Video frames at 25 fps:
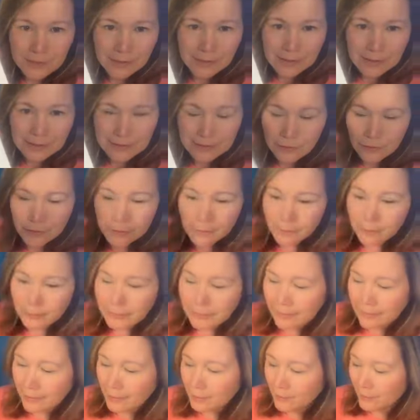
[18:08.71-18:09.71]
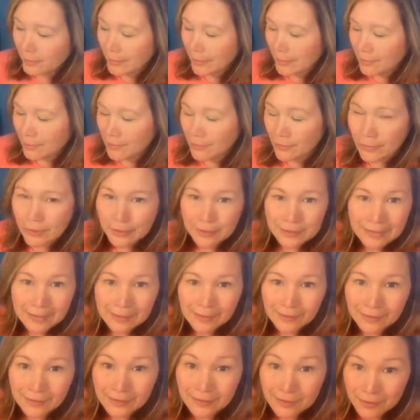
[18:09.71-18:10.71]
kind of scribbled down, but I wrote it
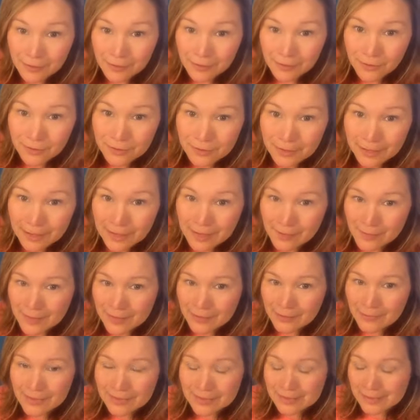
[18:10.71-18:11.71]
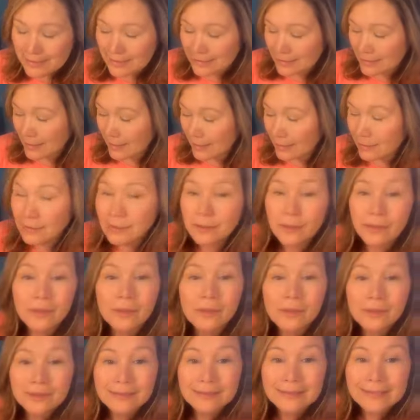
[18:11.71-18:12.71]
down another time, and it was a
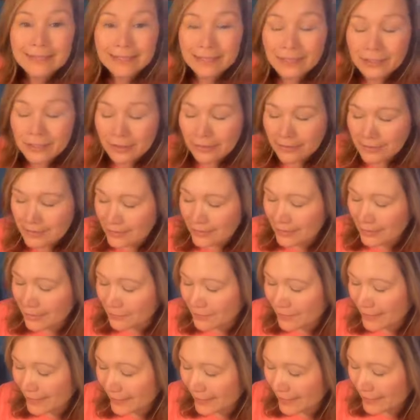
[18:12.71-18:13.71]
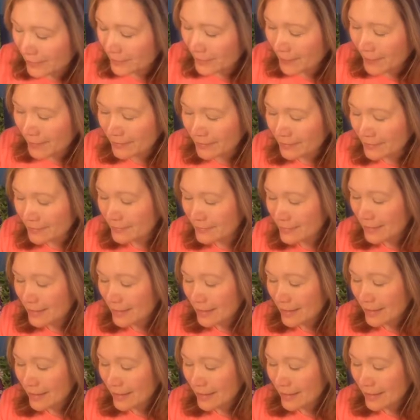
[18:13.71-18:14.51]
little neater so I could read it. But